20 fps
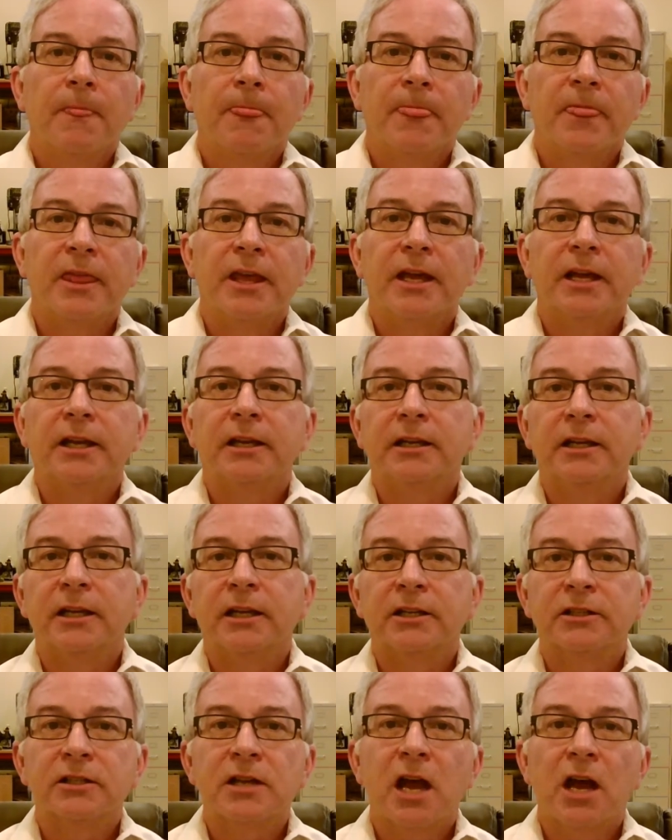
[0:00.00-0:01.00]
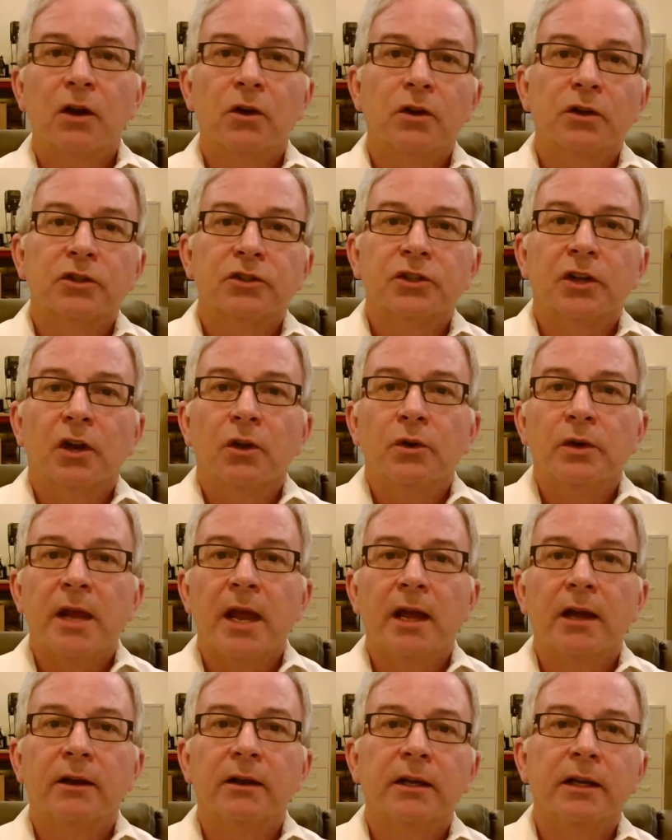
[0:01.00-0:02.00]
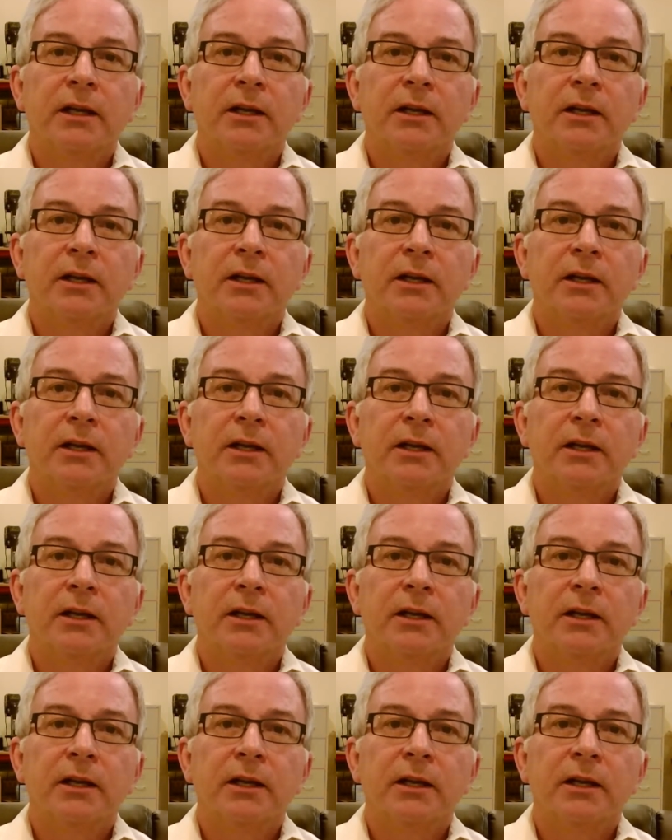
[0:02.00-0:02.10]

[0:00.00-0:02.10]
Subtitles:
that it is not going to slow down.